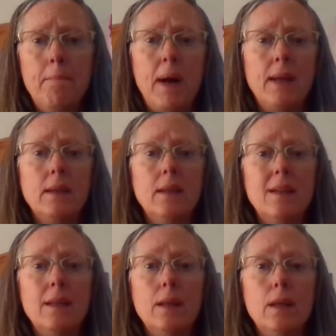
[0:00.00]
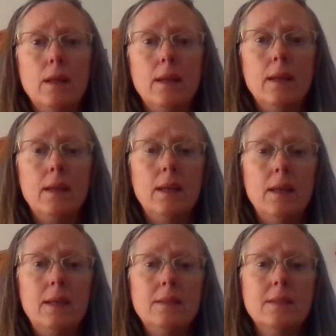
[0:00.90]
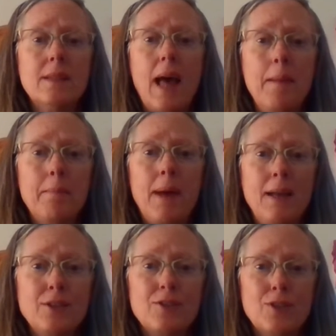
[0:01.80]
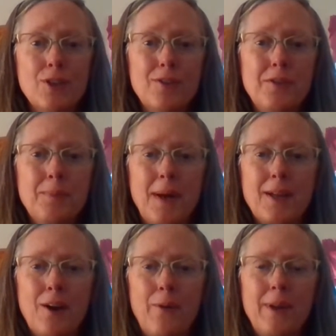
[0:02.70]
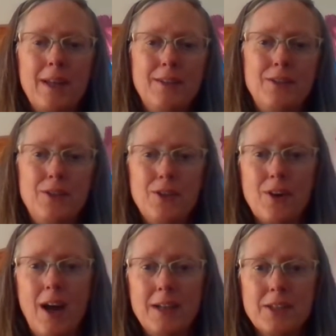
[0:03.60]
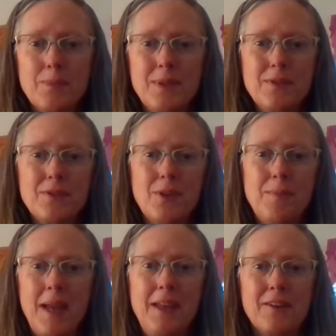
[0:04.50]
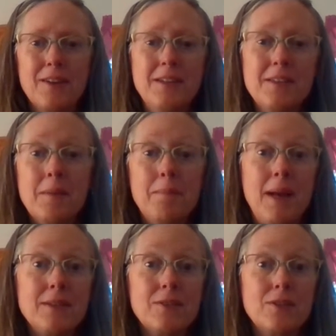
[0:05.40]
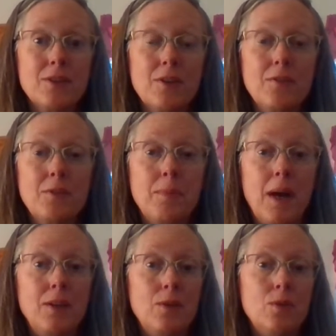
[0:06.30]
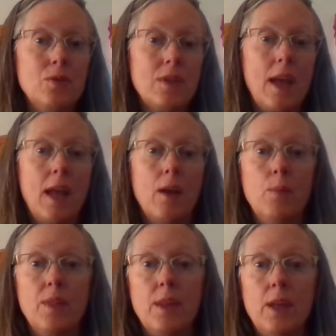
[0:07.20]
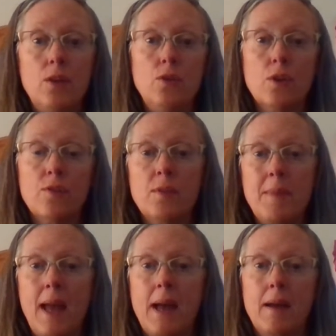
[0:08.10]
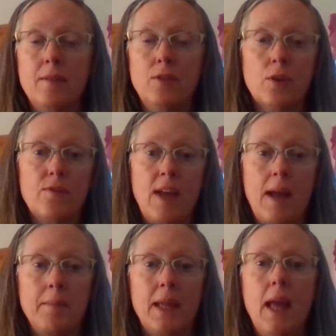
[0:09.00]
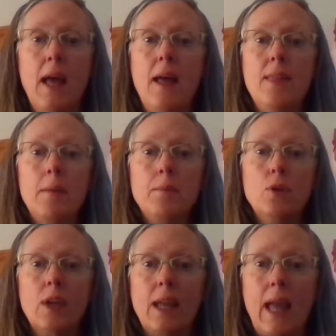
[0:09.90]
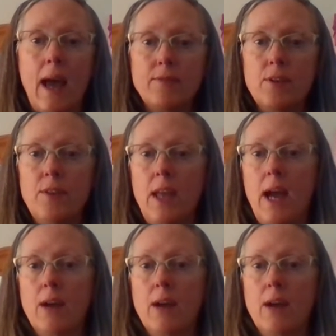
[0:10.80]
But is that best served by going into your husband's domain, or is it best served by you staying within your family, them looking after the